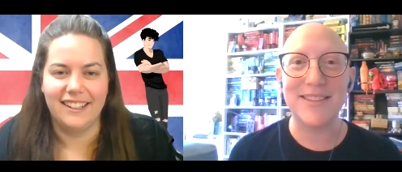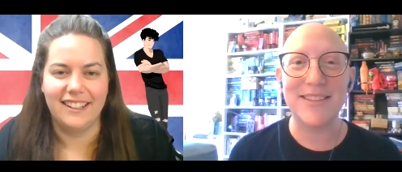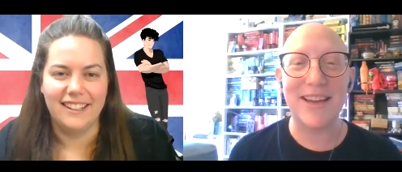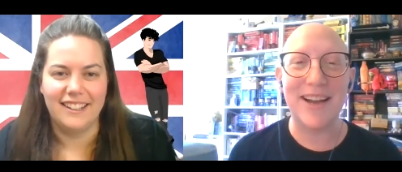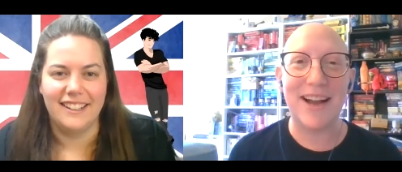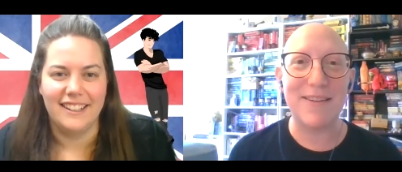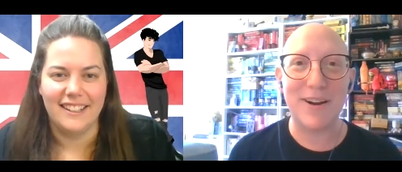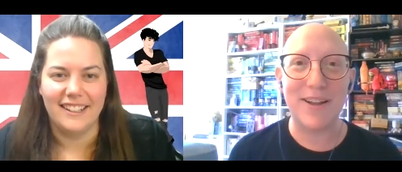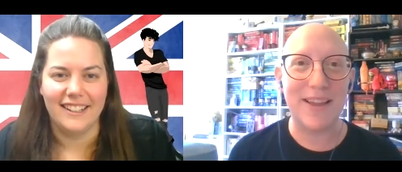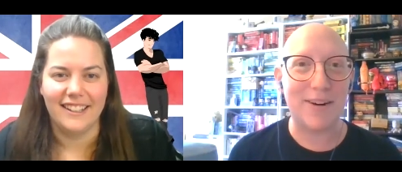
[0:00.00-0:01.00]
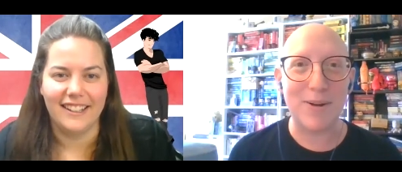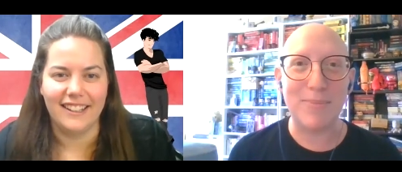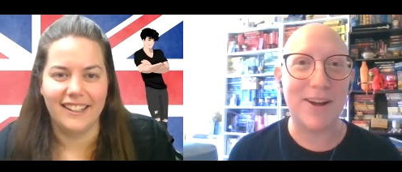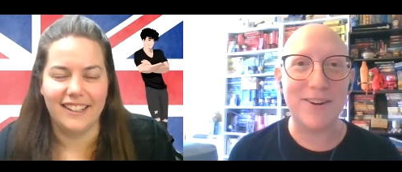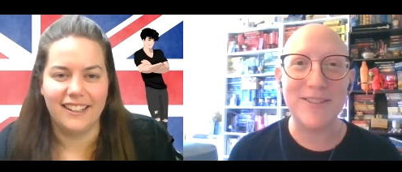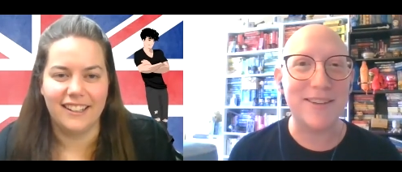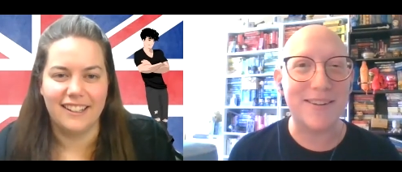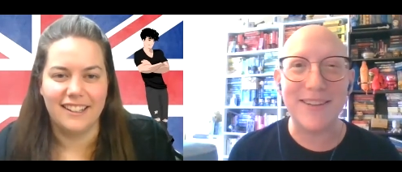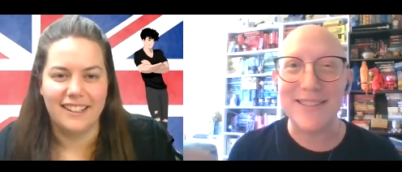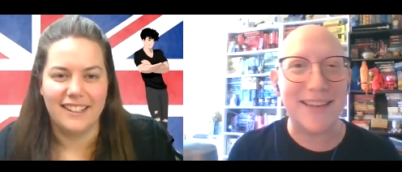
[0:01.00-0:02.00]
Speaker 1: is like, I've read the Harry Potter
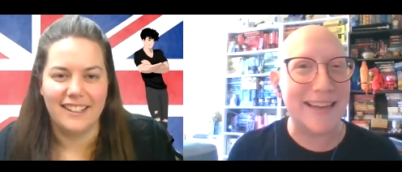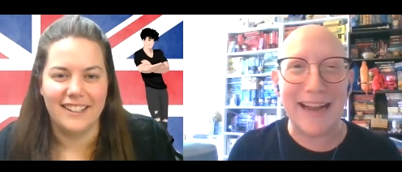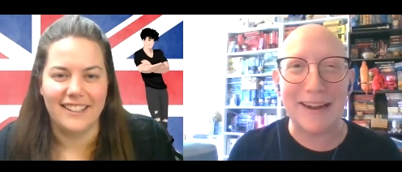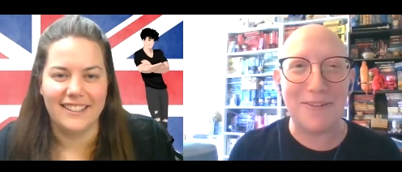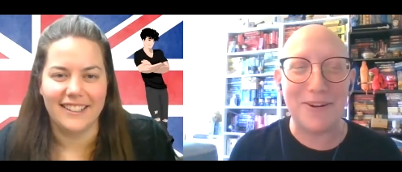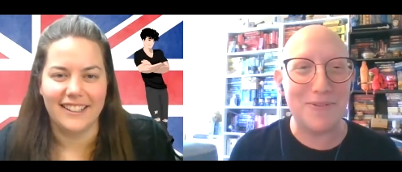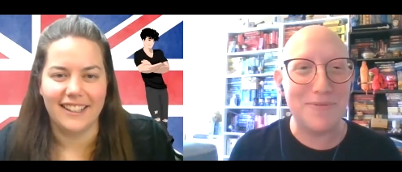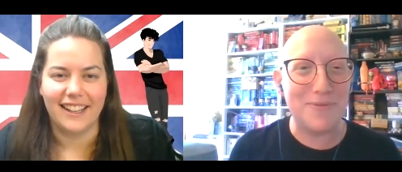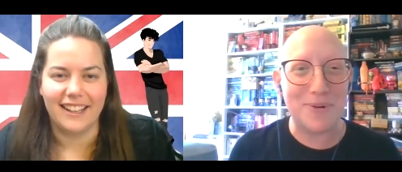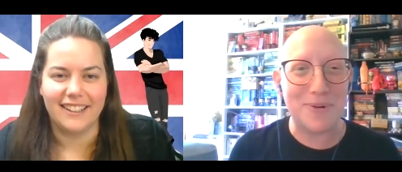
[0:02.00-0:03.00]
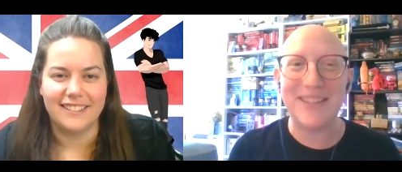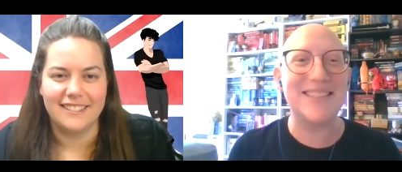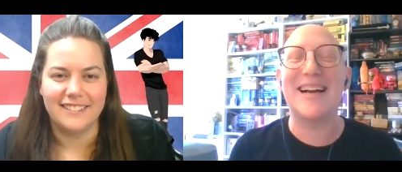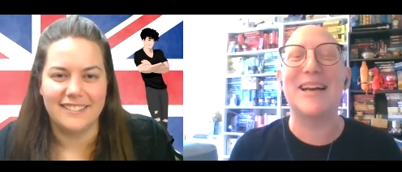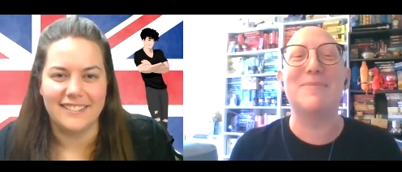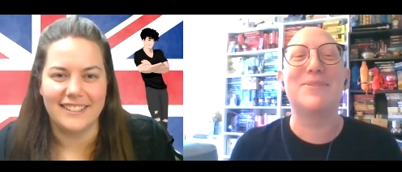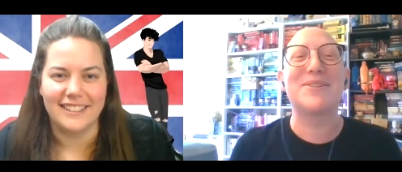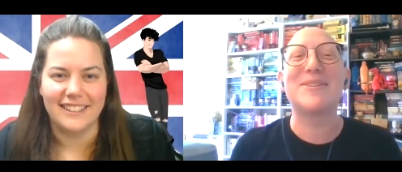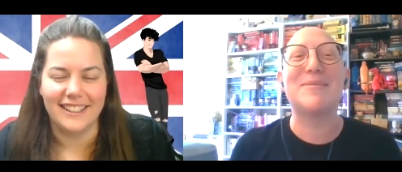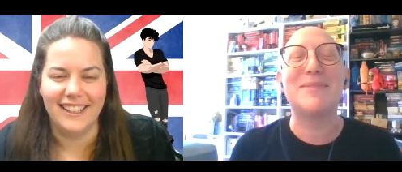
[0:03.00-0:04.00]
series, like, I don't know, 40 times or
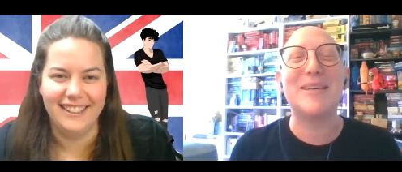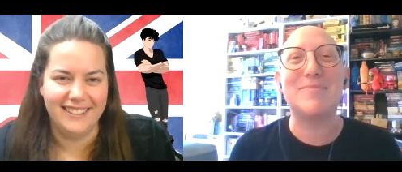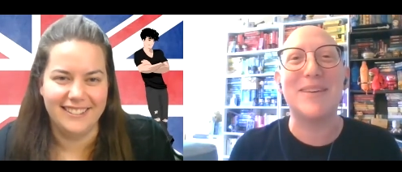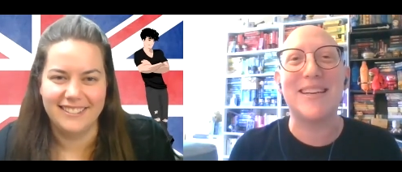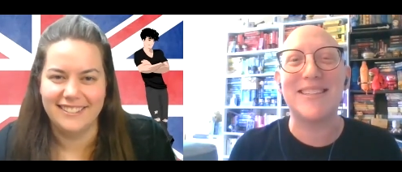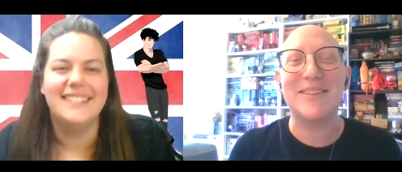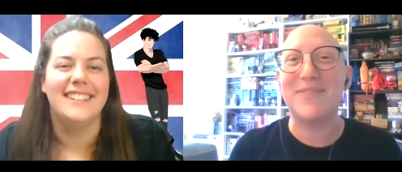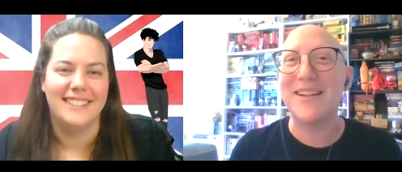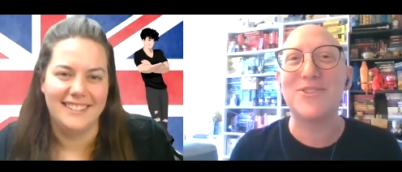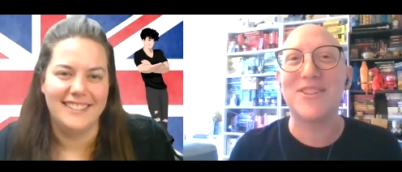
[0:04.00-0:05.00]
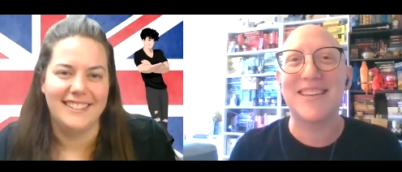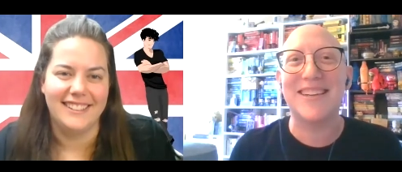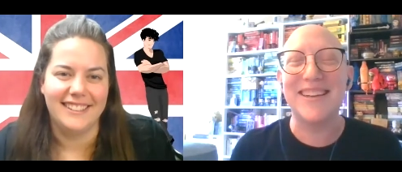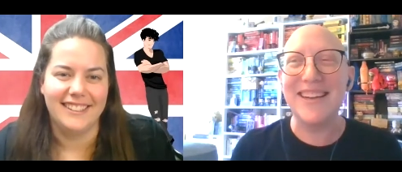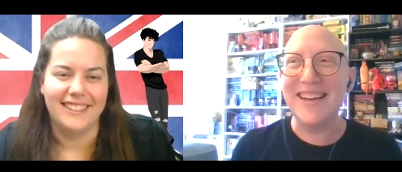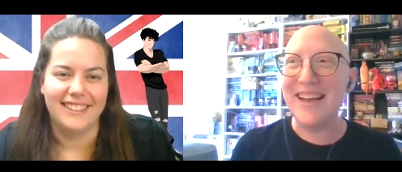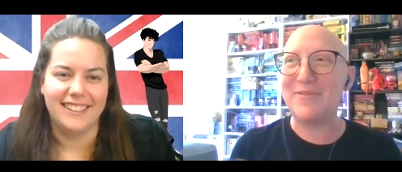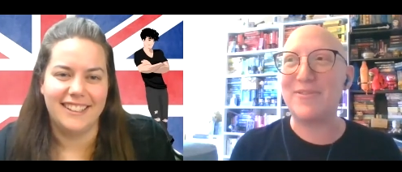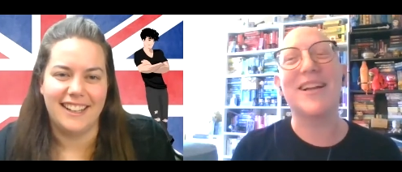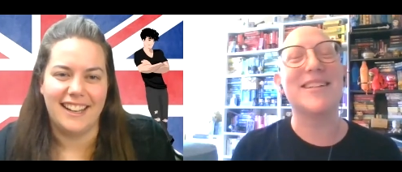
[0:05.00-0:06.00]
something, because he finishes it and
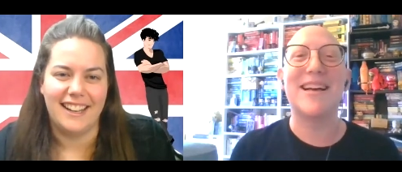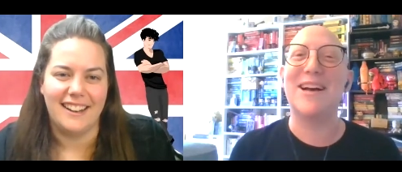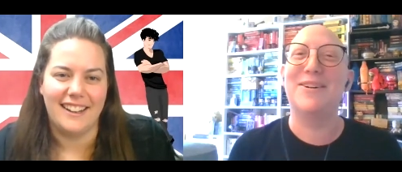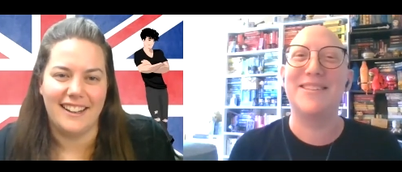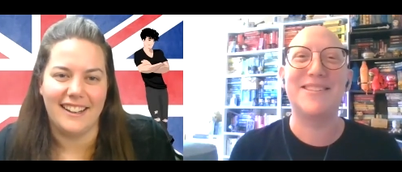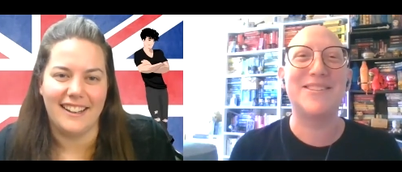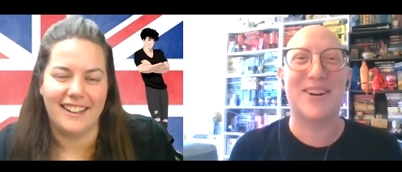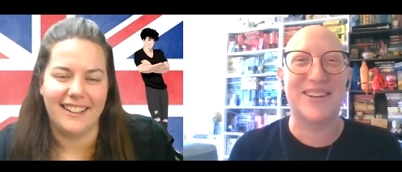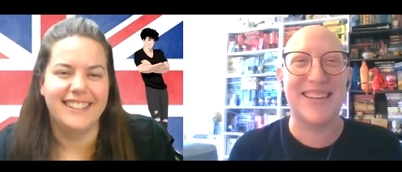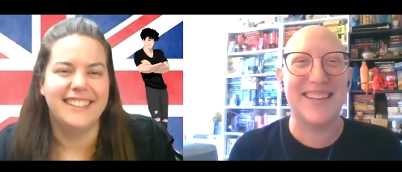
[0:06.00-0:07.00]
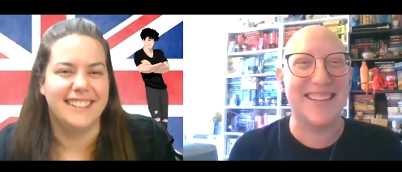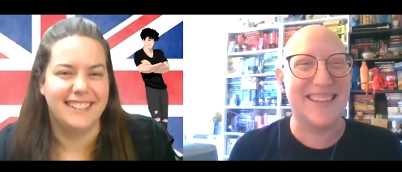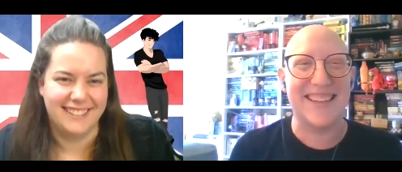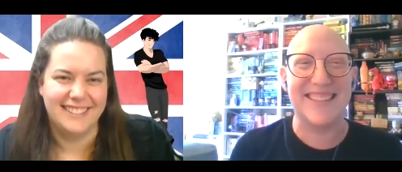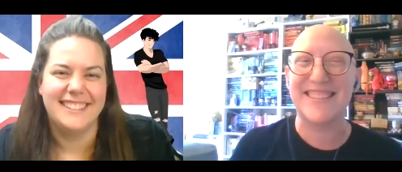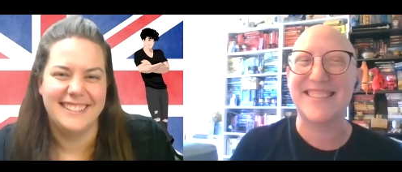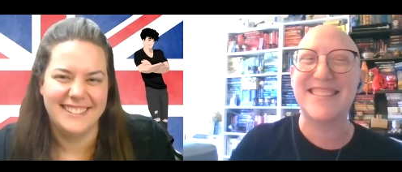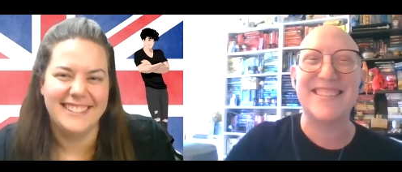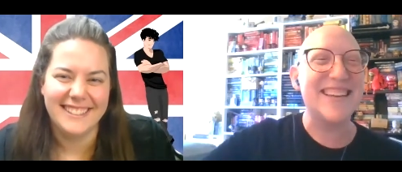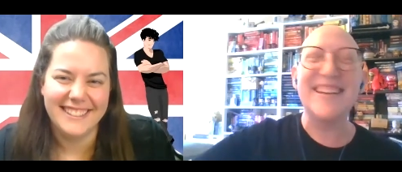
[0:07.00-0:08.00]
forgets how it started. It's just,
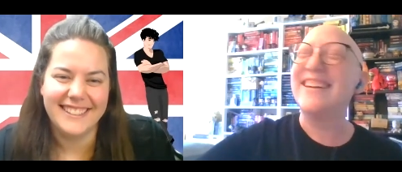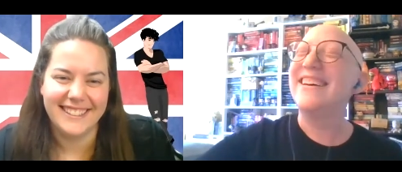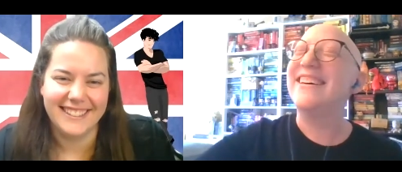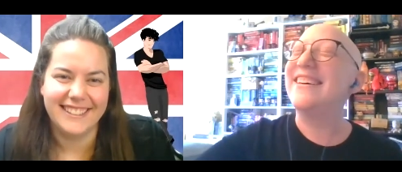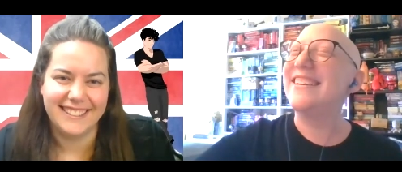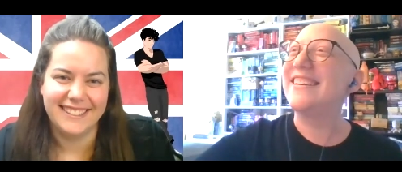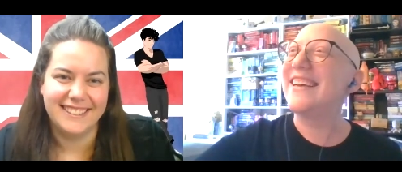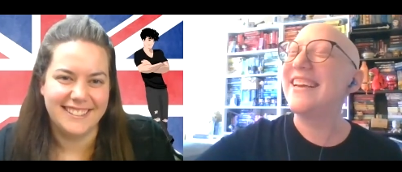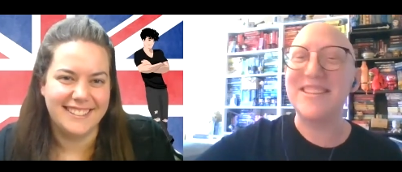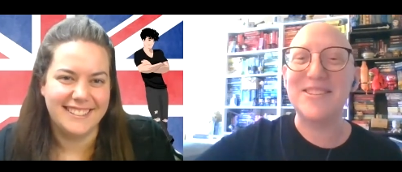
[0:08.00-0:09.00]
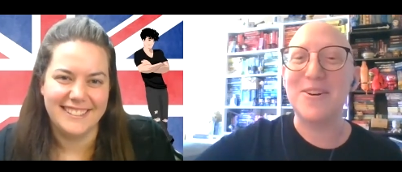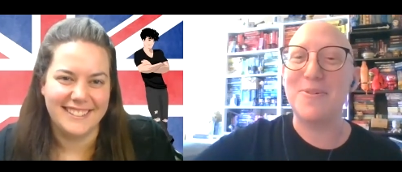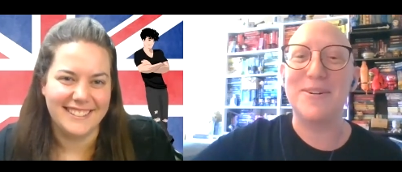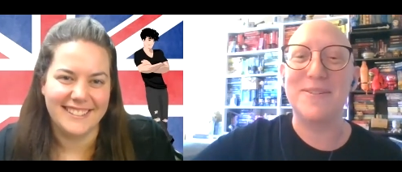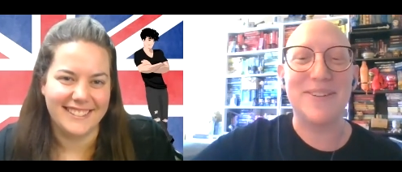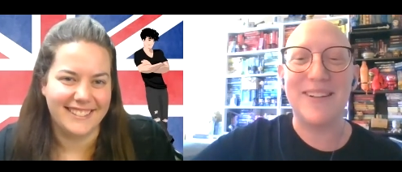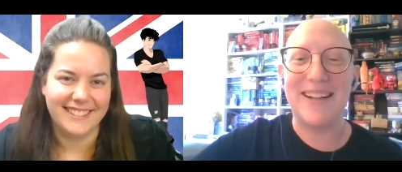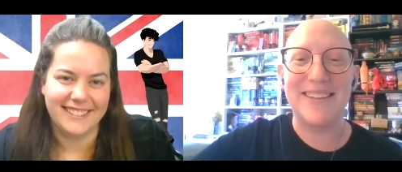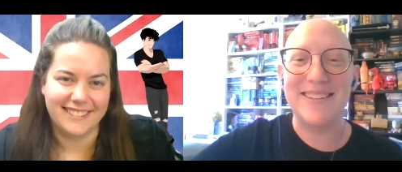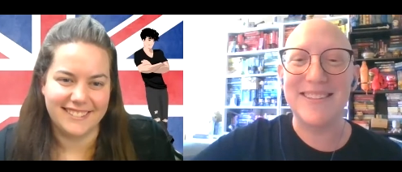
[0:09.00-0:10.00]
he's so wonderful.
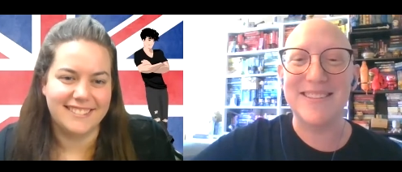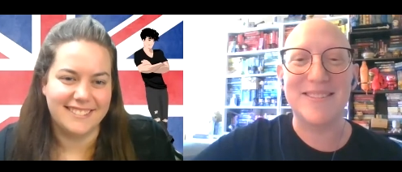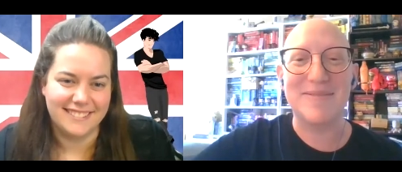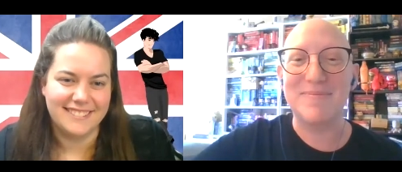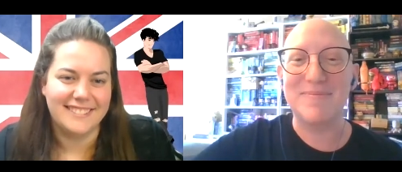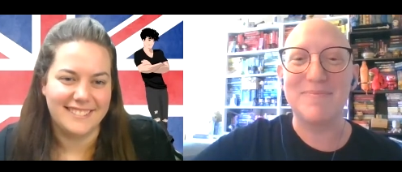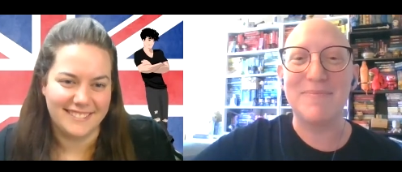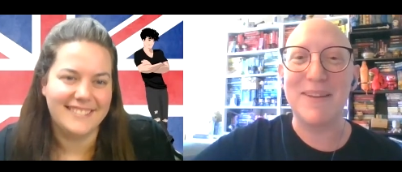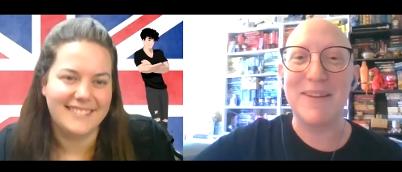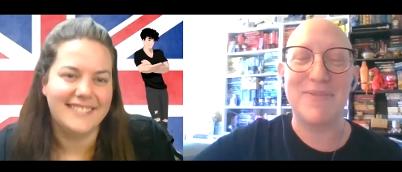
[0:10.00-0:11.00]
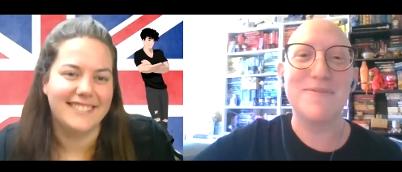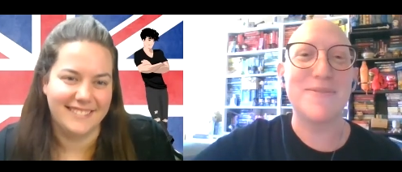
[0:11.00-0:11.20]
Alex is my fave.